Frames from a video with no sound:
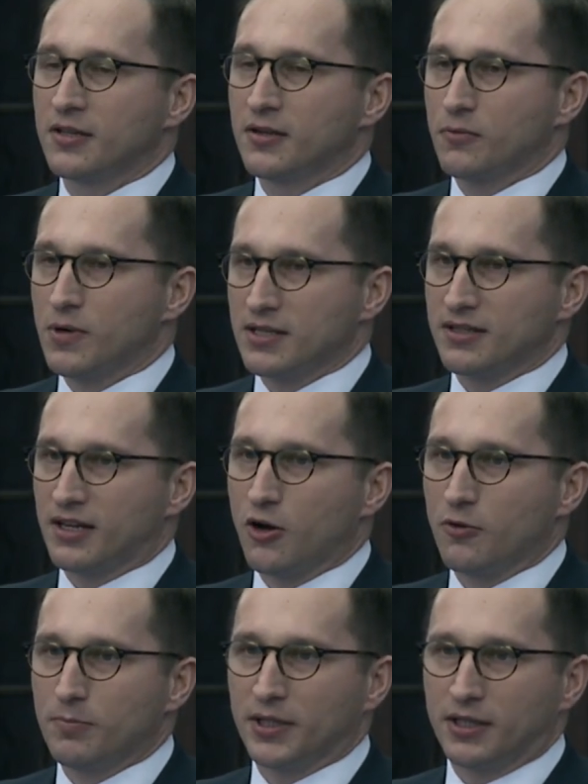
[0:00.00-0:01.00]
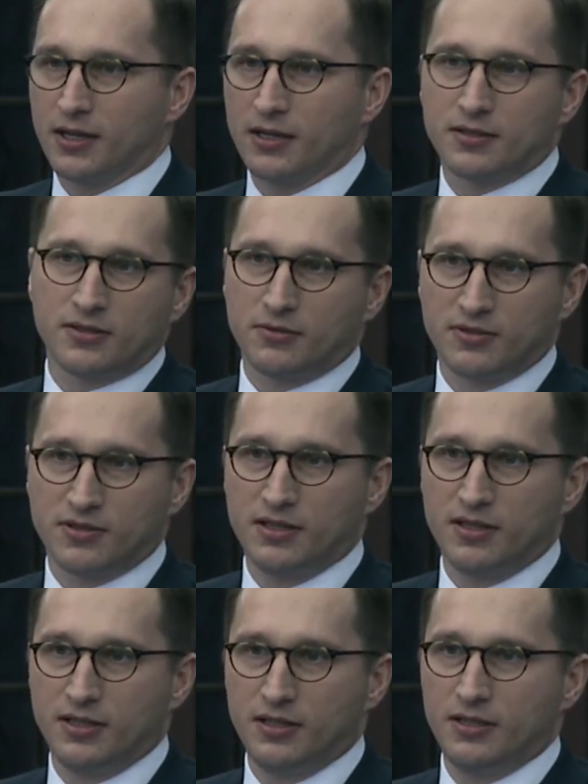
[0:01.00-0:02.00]
Once the company gets to
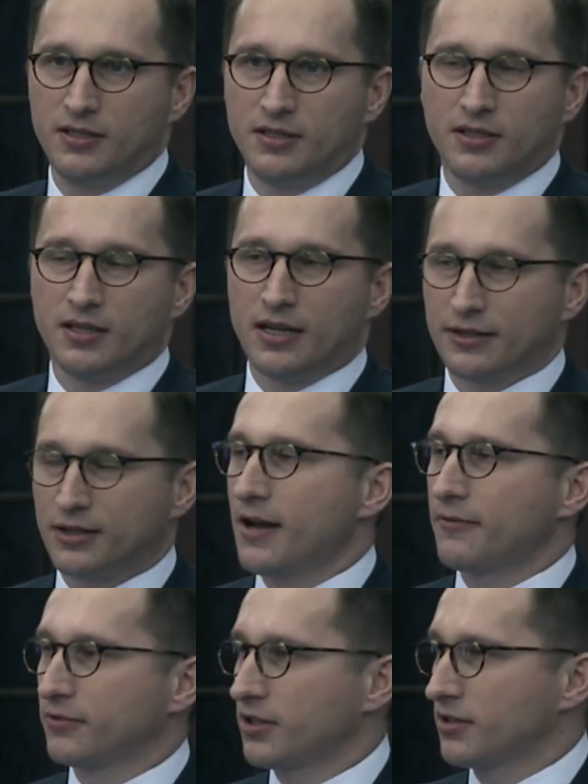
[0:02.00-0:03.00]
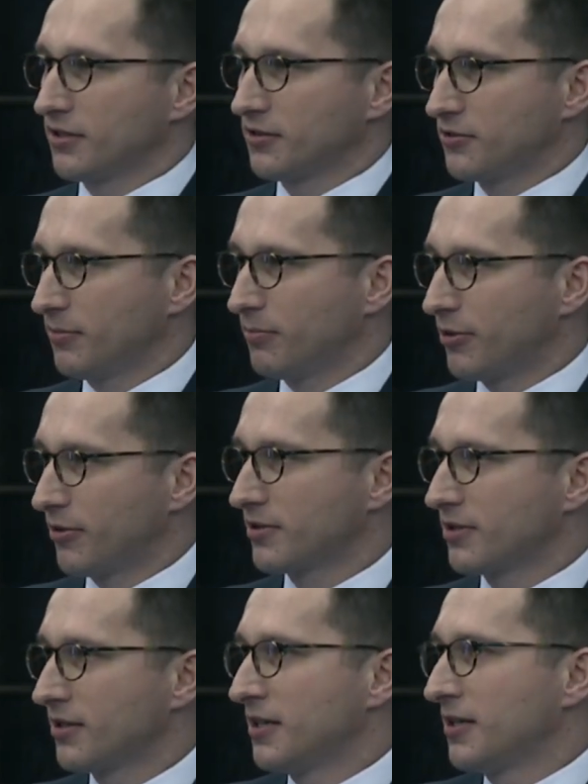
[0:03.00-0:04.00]
see a draft research report,